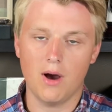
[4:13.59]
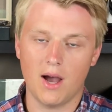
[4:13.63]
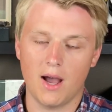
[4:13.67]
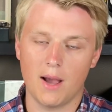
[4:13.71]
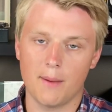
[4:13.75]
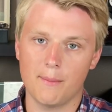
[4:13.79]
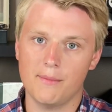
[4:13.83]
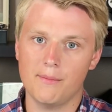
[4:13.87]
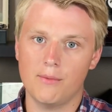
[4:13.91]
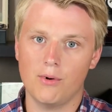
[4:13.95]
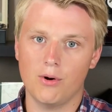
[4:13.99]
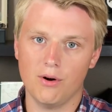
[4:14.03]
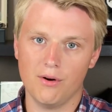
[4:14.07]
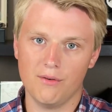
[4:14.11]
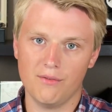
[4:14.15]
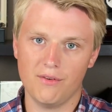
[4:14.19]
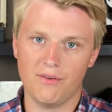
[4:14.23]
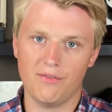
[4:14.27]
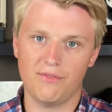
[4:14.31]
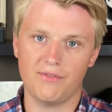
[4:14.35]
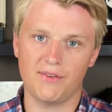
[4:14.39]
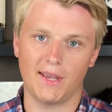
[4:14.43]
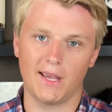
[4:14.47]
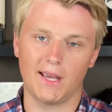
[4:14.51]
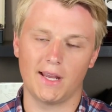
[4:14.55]
I'm more of a
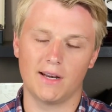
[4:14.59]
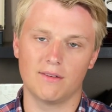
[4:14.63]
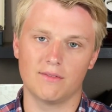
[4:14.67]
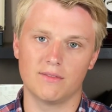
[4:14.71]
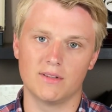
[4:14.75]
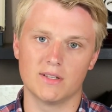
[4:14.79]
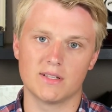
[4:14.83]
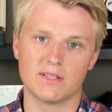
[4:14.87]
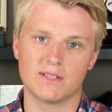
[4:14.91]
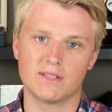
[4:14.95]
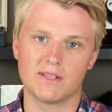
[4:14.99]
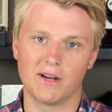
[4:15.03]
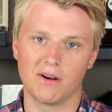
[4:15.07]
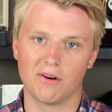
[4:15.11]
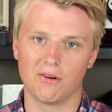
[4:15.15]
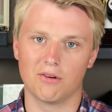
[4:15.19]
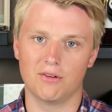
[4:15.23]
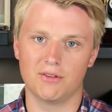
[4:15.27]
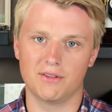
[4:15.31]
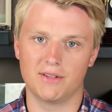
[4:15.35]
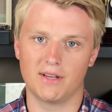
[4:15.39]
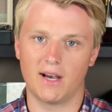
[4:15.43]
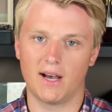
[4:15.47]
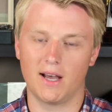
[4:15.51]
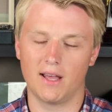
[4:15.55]
fan of the
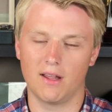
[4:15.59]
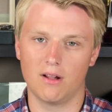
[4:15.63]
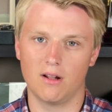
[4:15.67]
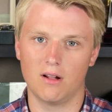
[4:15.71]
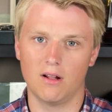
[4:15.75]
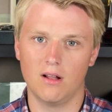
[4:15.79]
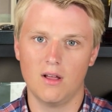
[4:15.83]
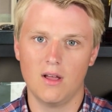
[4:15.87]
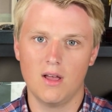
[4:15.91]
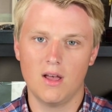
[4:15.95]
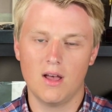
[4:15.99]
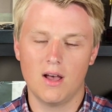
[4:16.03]
sterile dial,